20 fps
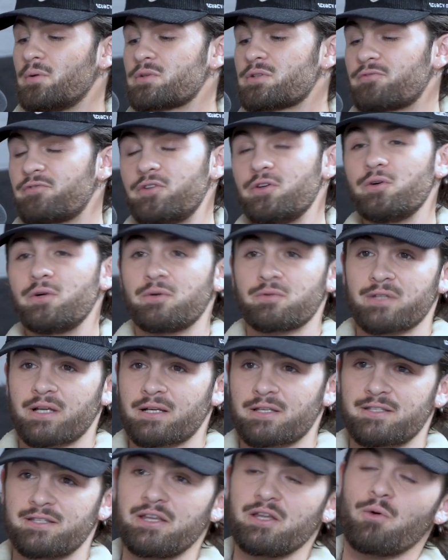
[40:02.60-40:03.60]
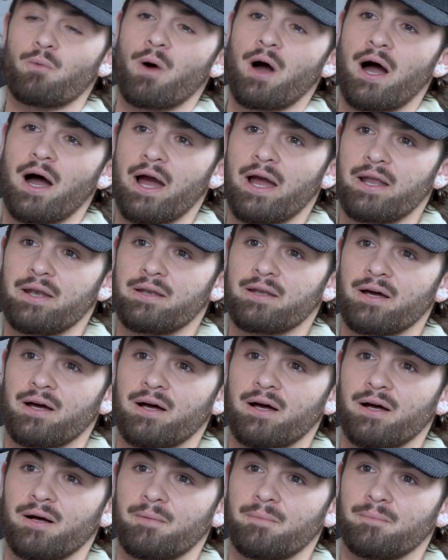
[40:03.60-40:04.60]
was like a citywide
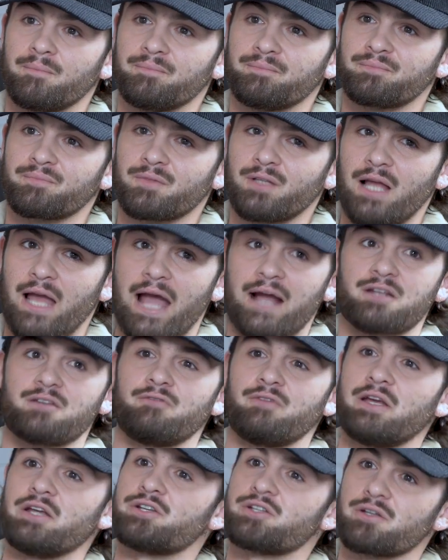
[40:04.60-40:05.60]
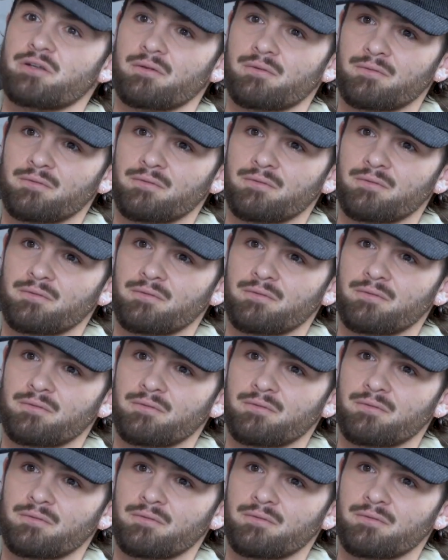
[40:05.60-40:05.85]
activation,